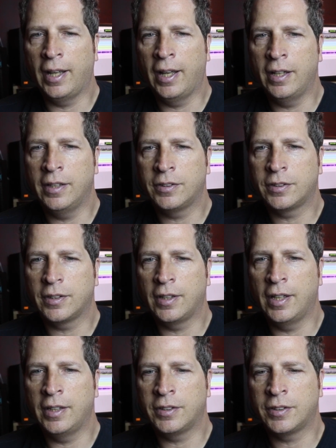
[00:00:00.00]
as
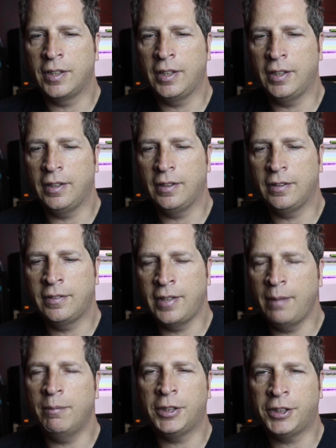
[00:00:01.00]
the
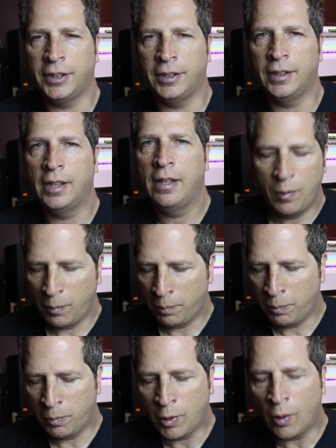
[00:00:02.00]
tape machine.
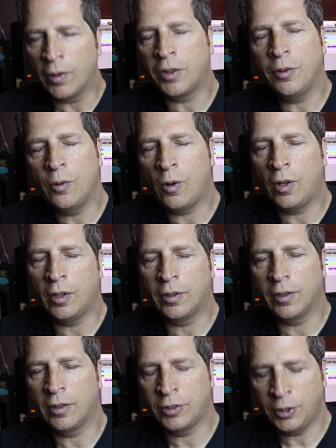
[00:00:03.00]
Going through all
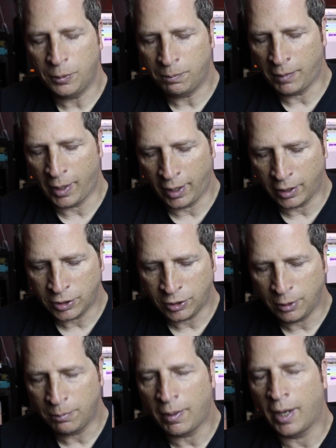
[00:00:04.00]
tube mics,
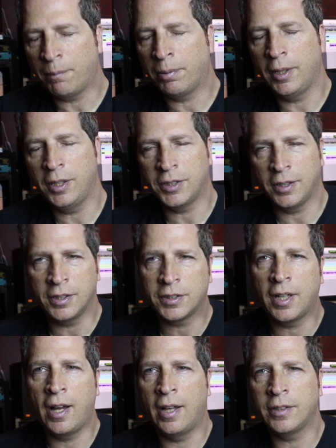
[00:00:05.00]
tube mic pre's in this
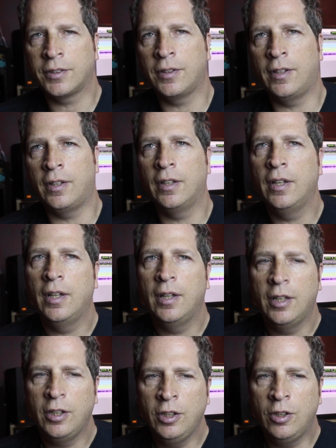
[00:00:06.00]
console,
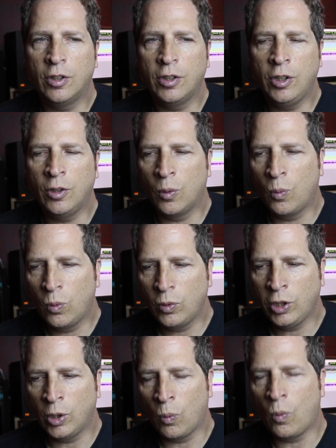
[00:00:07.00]
you're
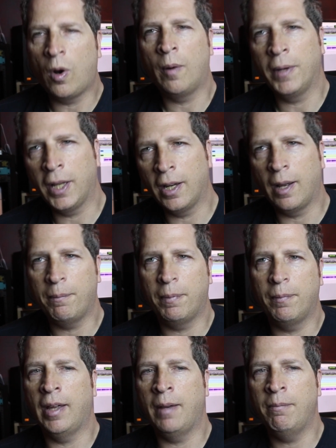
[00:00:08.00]
warming it up
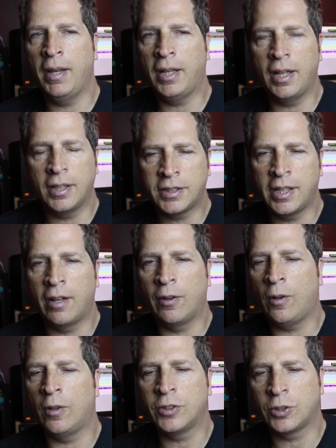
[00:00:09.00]
and making it sound
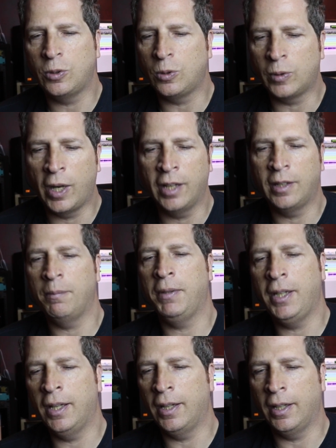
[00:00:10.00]
old school right at the
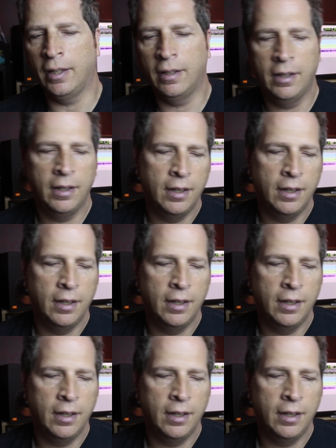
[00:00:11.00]
beginning.